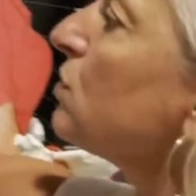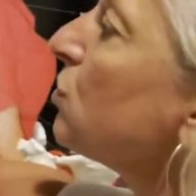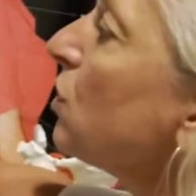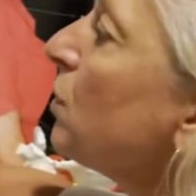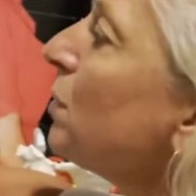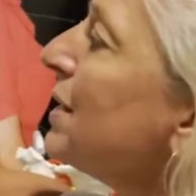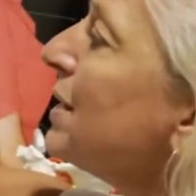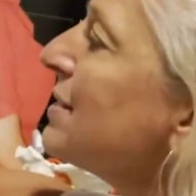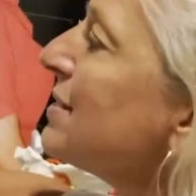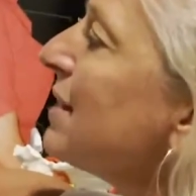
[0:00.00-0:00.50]

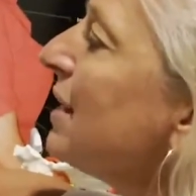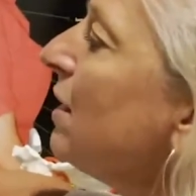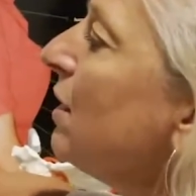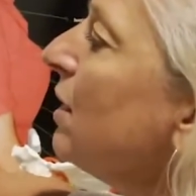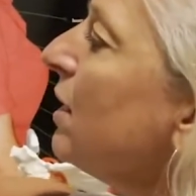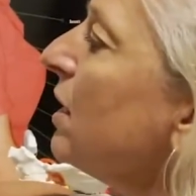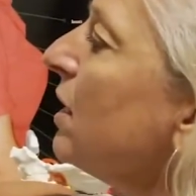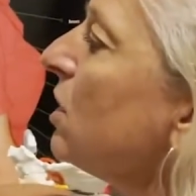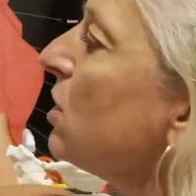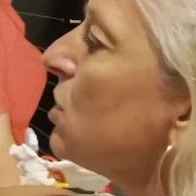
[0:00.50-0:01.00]
from these
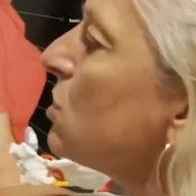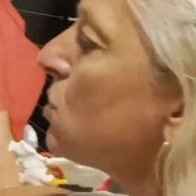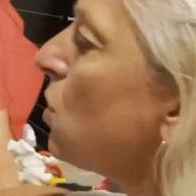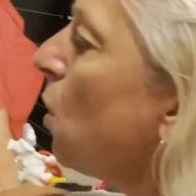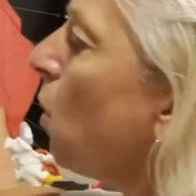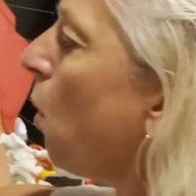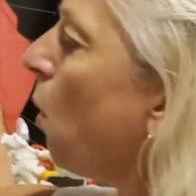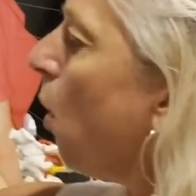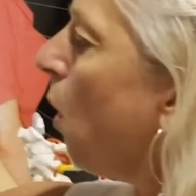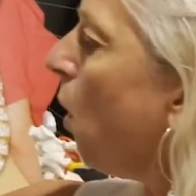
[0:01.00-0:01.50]
areas
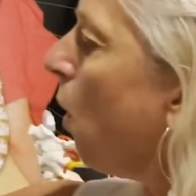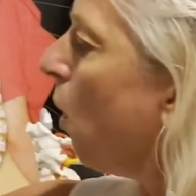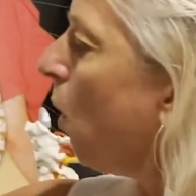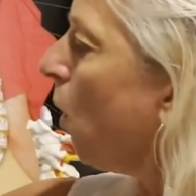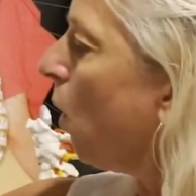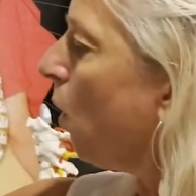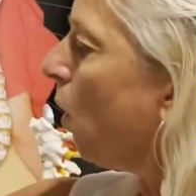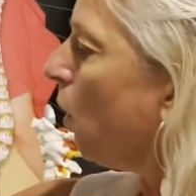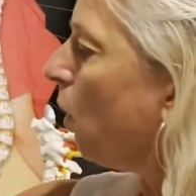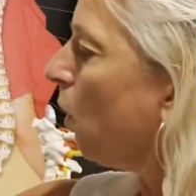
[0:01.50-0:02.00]
go
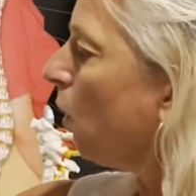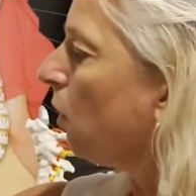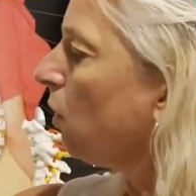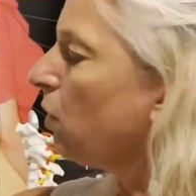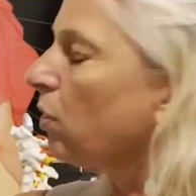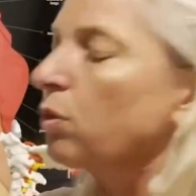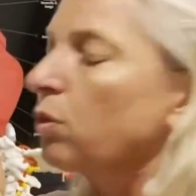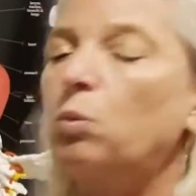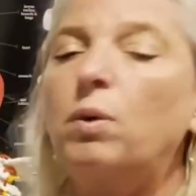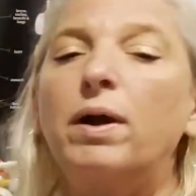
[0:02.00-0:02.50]

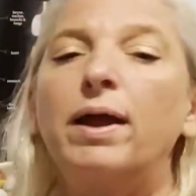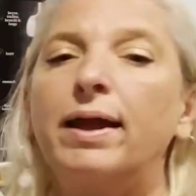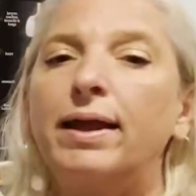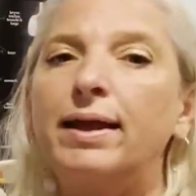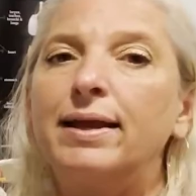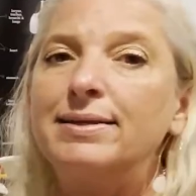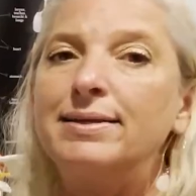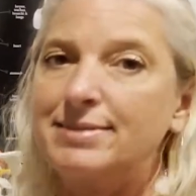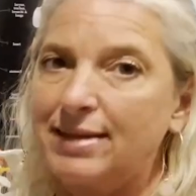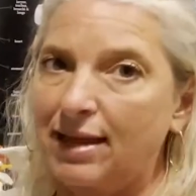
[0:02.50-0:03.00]
all the
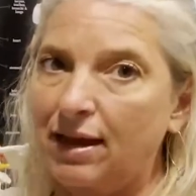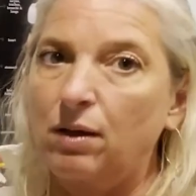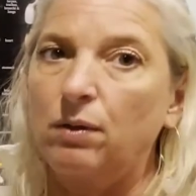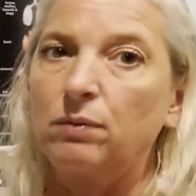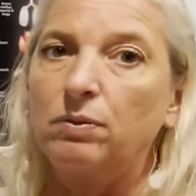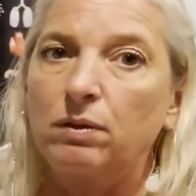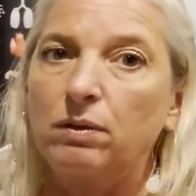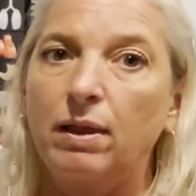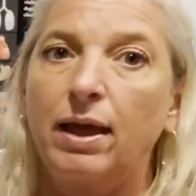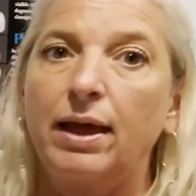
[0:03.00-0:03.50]
way
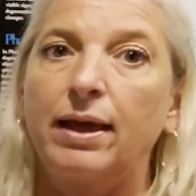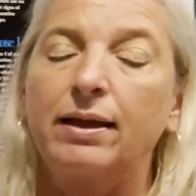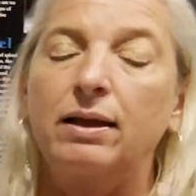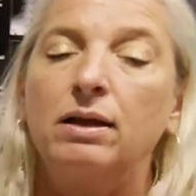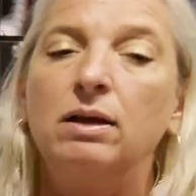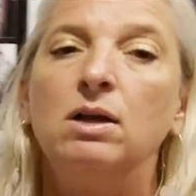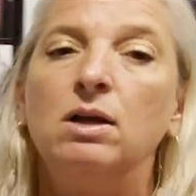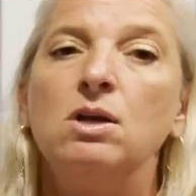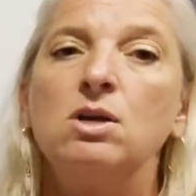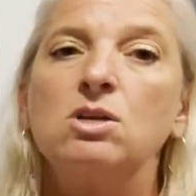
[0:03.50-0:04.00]
down the leg.
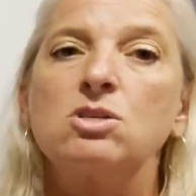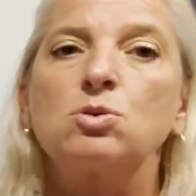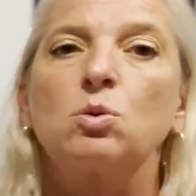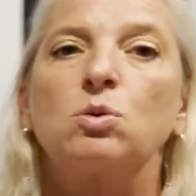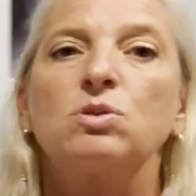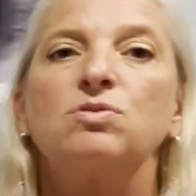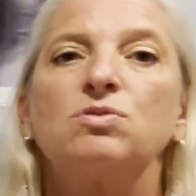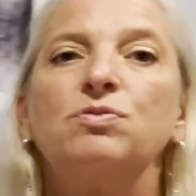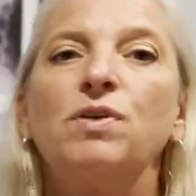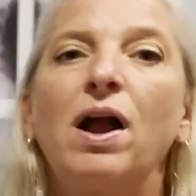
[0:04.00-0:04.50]
So
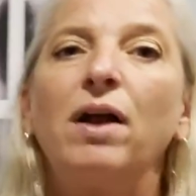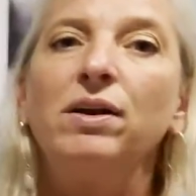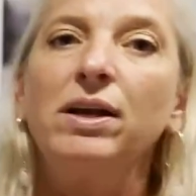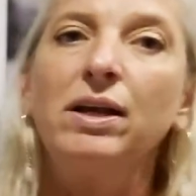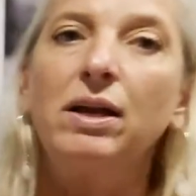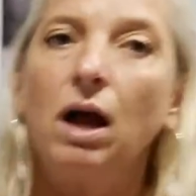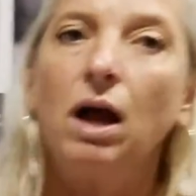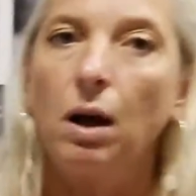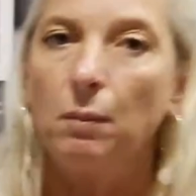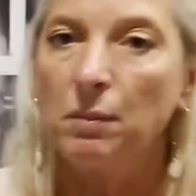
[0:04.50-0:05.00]
it's very
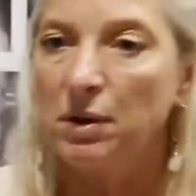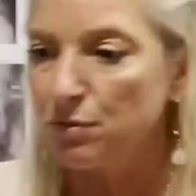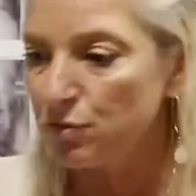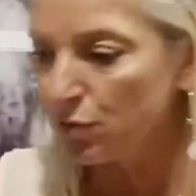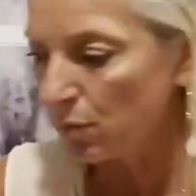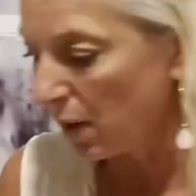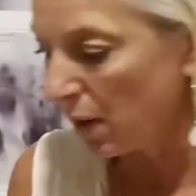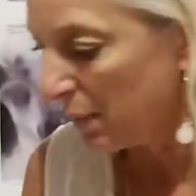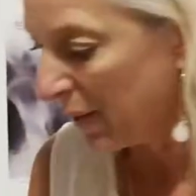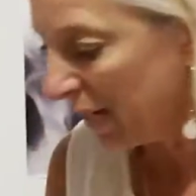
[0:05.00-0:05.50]
common
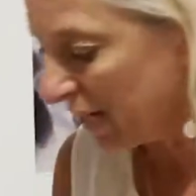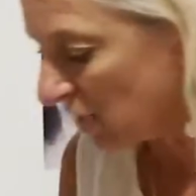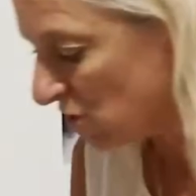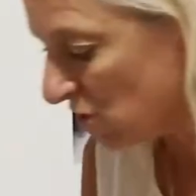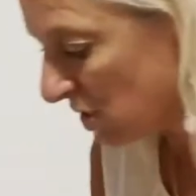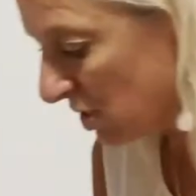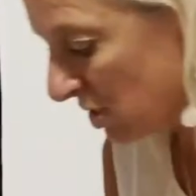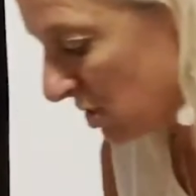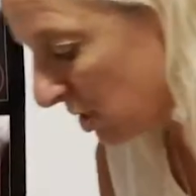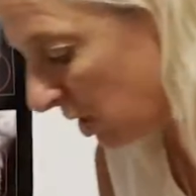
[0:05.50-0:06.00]
for my
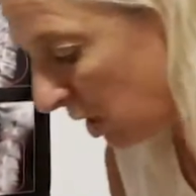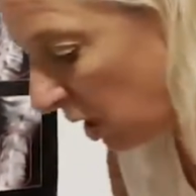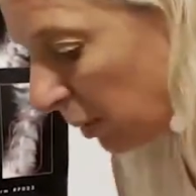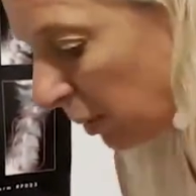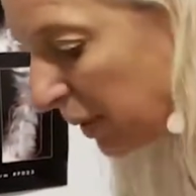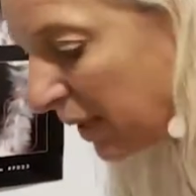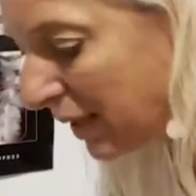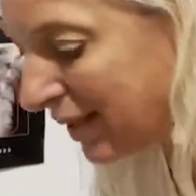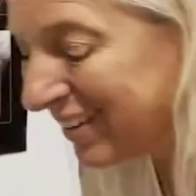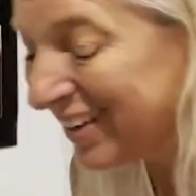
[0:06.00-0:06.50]
patients to come
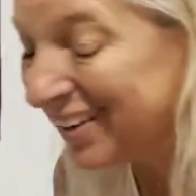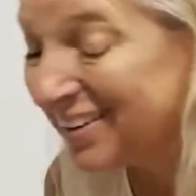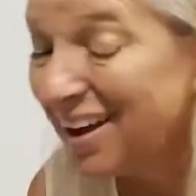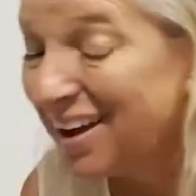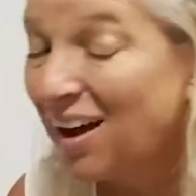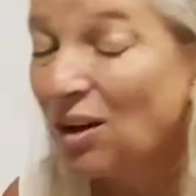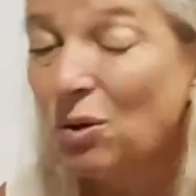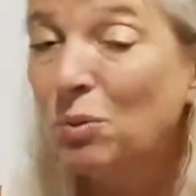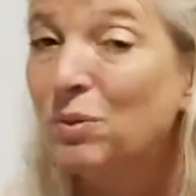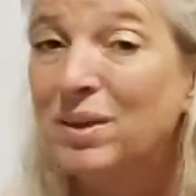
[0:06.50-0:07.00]
in and
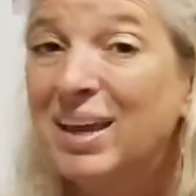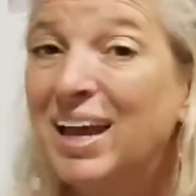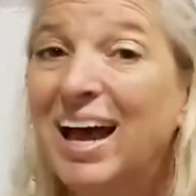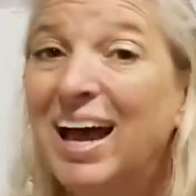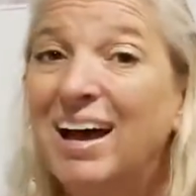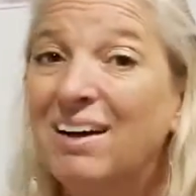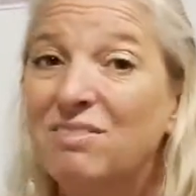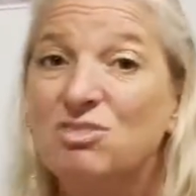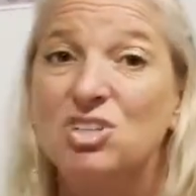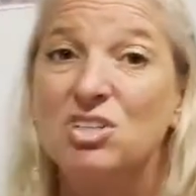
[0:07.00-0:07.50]
not only
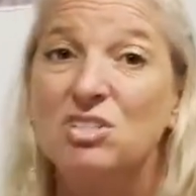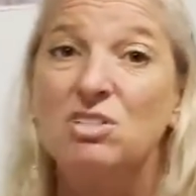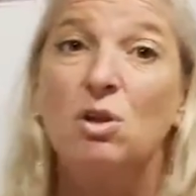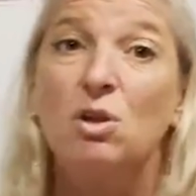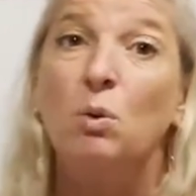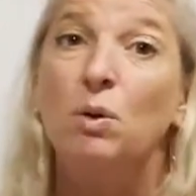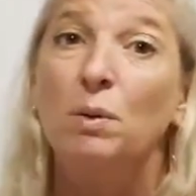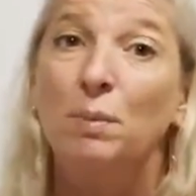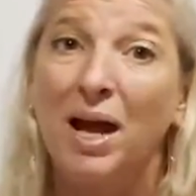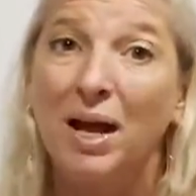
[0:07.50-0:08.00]
have just
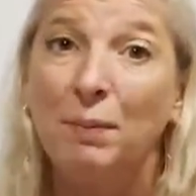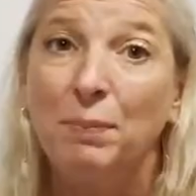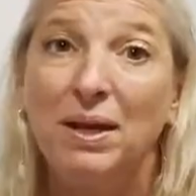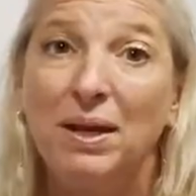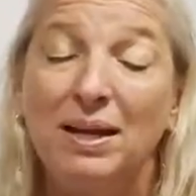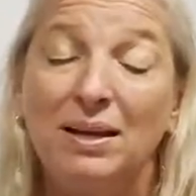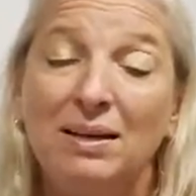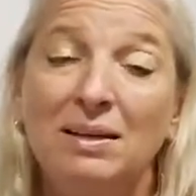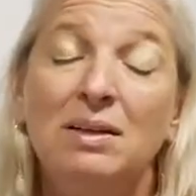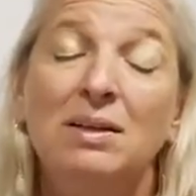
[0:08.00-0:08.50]
lower back
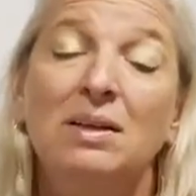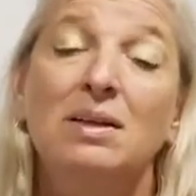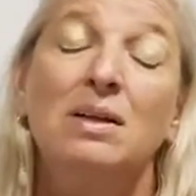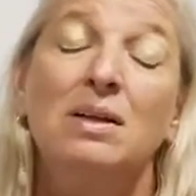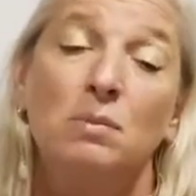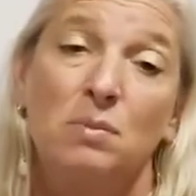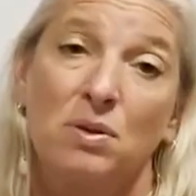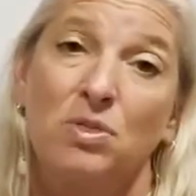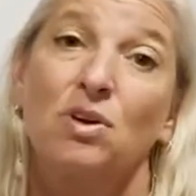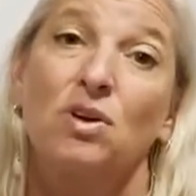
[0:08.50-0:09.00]
pain,
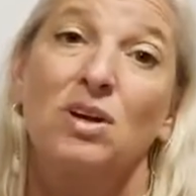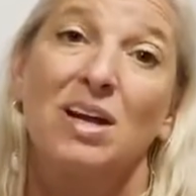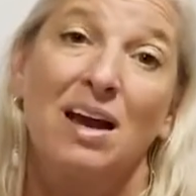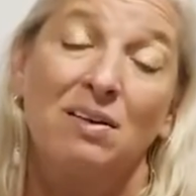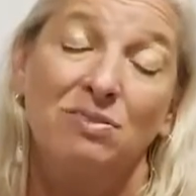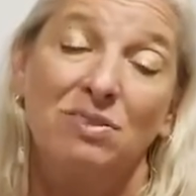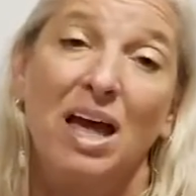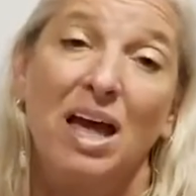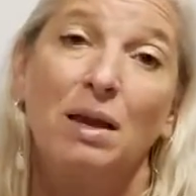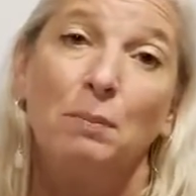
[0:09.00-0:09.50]
but they're going to
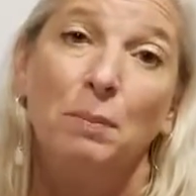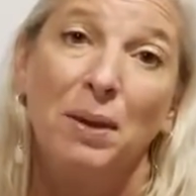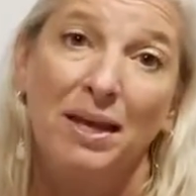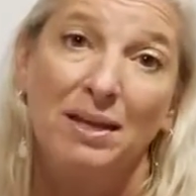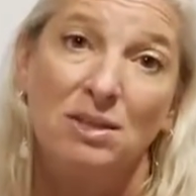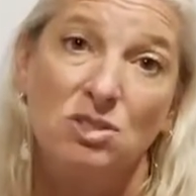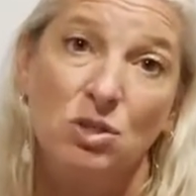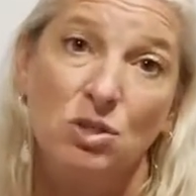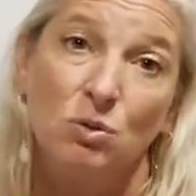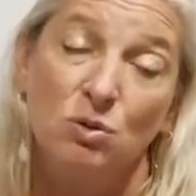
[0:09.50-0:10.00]
have leg
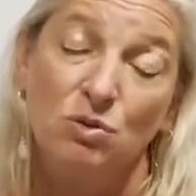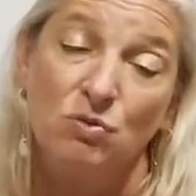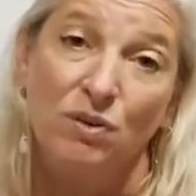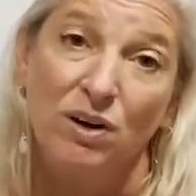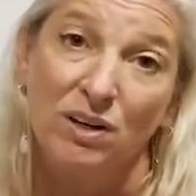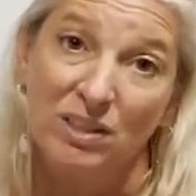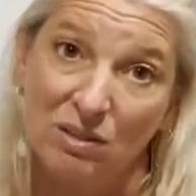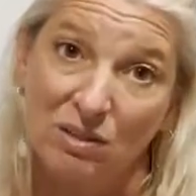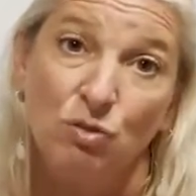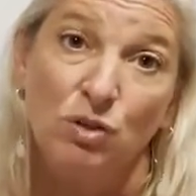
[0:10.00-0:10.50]
pain too. It's
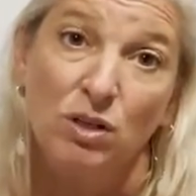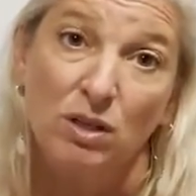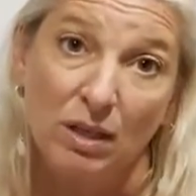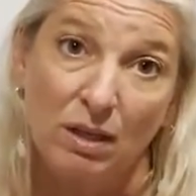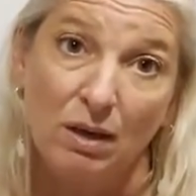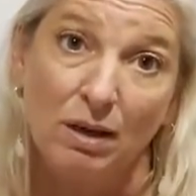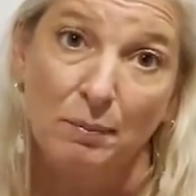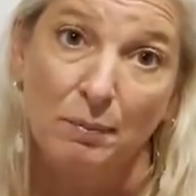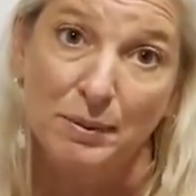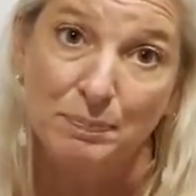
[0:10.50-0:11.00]
really
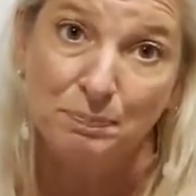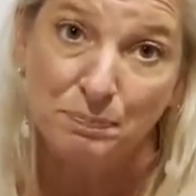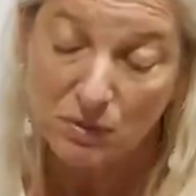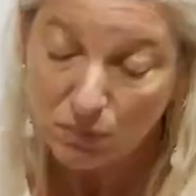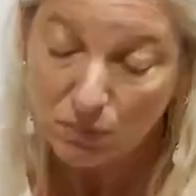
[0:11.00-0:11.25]
common.